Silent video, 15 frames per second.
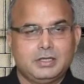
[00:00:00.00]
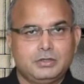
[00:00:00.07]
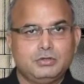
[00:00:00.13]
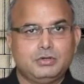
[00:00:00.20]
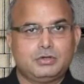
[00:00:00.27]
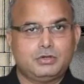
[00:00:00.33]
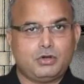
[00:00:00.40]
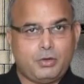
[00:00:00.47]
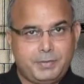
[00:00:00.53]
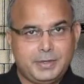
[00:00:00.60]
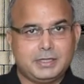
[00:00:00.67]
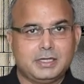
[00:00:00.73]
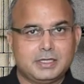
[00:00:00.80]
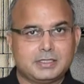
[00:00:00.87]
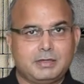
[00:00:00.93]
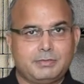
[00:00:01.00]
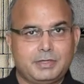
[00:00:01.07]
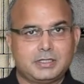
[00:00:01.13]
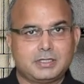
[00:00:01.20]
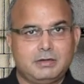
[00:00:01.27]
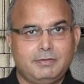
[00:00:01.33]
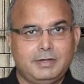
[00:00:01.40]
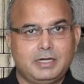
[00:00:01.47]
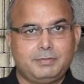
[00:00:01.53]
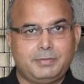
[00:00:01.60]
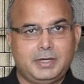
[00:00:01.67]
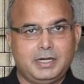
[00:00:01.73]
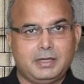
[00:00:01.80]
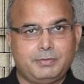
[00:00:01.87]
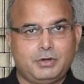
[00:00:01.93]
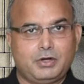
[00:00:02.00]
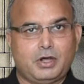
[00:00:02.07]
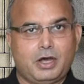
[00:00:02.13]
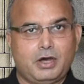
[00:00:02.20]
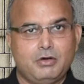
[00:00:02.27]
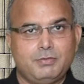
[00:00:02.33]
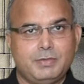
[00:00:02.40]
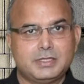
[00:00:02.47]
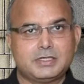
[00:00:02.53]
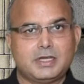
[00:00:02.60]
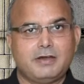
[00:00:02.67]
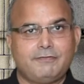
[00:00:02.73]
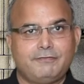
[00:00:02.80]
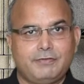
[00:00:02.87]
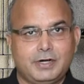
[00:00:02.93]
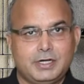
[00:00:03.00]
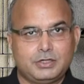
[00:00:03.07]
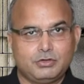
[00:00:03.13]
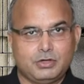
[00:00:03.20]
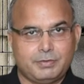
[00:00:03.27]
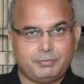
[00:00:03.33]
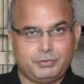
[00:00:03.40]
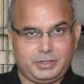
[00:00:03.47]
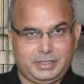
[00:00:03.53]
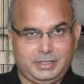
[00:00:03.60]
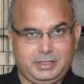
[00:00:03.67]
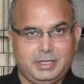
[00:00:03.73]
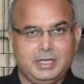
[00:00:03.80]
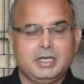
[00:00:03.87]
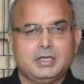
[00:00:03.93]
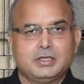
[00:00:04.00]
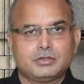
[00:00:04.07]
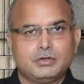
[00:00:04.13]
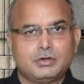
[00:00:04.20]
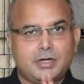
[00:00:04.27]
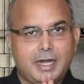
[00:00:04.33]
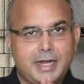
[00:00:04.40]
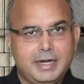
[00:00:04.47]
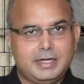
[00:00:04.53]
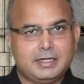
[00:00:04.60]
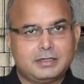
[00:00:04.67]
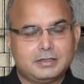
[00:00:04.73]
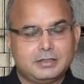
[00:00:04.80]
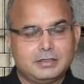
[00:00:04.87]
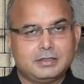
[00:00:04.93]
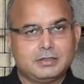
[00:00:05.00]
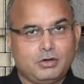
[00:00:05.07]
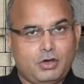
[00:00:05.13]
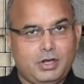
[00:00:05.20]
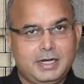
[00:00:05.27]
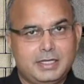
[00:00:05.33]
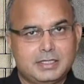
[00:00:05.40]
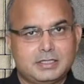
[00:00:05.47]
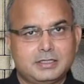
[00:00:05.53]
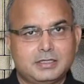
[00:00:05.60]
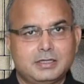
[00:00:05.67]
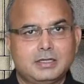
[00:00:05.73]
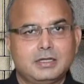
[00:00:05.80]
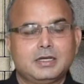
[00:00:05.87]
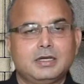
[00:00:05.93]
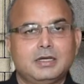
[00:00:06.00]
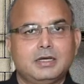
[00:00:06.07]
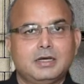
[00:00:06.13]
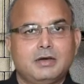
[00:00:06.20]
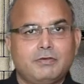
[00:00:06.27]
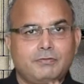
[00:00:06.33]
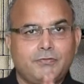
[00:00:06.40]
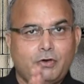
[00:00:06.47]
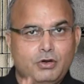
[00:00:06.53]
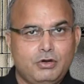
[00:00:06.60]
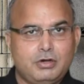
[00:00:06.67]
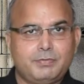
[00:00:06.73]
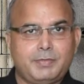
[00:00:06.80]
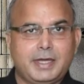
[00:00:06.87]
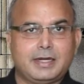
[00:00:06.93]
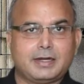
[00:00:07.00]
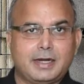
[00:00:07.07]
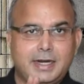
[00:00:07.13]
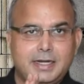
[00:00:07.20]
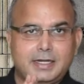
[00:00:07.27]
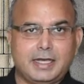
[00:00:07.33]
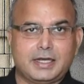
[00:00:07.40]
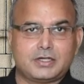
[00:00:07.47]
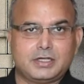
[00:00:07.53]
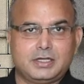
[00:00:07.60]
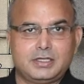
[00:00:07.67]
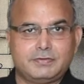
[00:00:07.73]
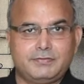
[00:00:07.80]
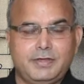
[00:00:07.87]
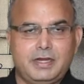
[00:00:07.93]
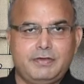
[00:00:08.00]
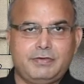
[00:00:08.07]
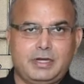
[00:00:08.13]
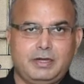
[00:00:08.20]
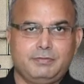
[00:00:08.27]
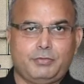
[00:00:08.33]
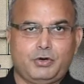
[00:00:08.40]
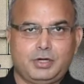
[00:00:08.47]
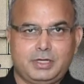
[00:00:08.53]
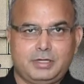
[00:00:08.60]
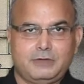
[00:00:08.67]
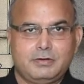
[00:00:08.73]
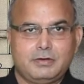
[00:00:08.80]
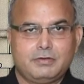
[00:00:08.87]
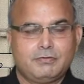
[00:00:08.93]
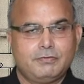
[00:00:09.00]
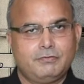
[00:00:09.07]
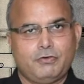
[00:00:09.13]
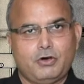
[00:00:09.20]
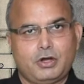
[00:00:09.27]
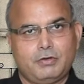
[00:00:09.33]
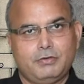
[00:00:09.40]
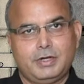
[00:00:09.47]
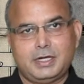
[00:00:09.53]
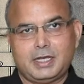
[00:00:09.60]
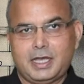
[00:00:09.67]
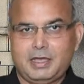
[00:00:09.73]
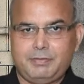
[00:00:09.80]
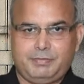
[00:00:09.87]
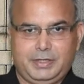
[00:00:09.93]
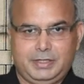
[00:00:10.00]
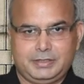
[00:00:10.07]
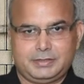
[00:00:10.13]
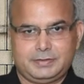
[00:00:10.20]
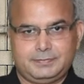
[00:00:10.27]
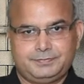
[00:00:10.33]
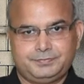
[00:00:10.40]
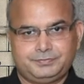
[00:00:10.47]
Your topping the examination will depend upon how much effort you have put in. So right knowledge followed by right action is very, very important for our happiness.